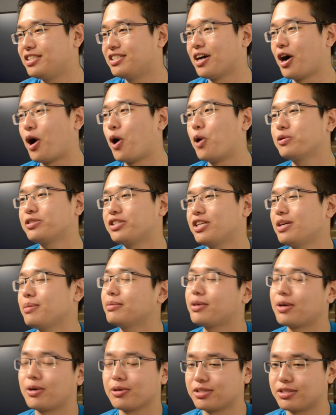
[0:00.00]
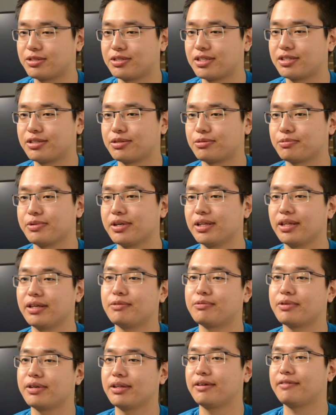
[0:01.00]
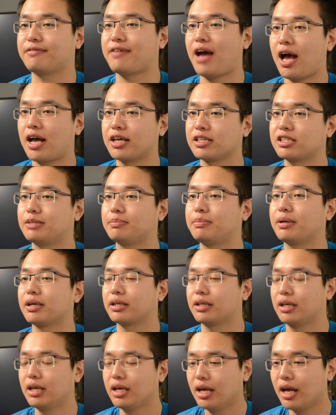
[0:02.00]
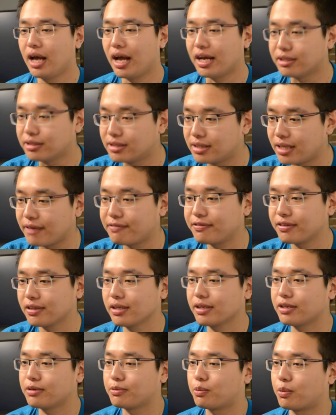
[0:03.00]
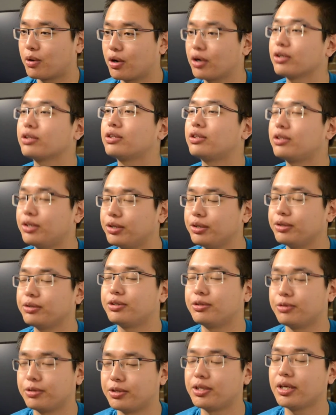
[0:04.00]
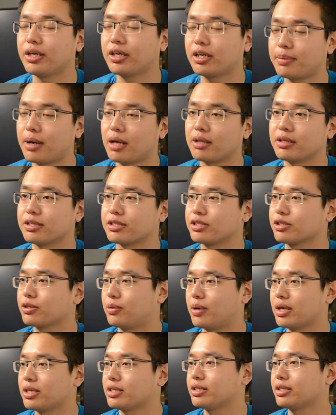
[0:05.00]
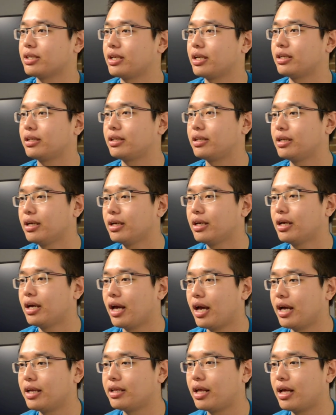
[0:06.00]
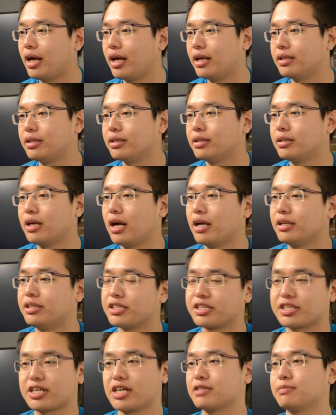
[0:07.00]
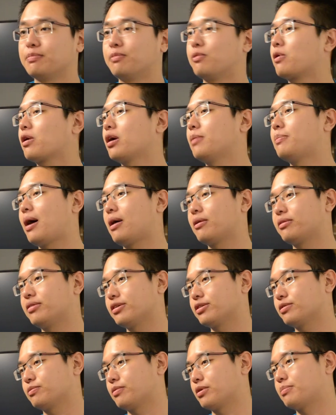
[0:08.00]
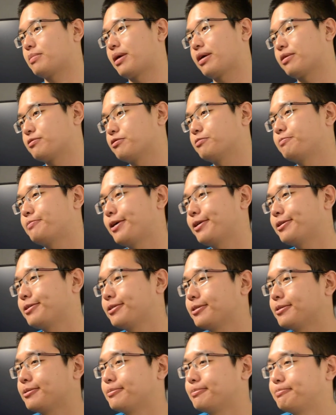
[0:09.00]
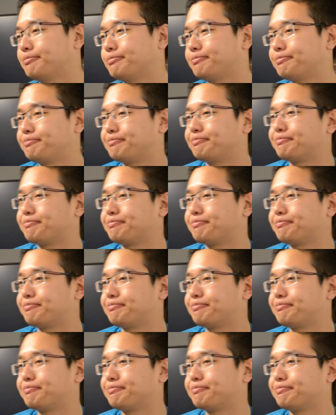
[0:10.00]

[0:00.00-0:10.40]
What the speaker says: The whole team goes just really really fast, but it's definitely worth to think about this question and discuss more about this with my group mates.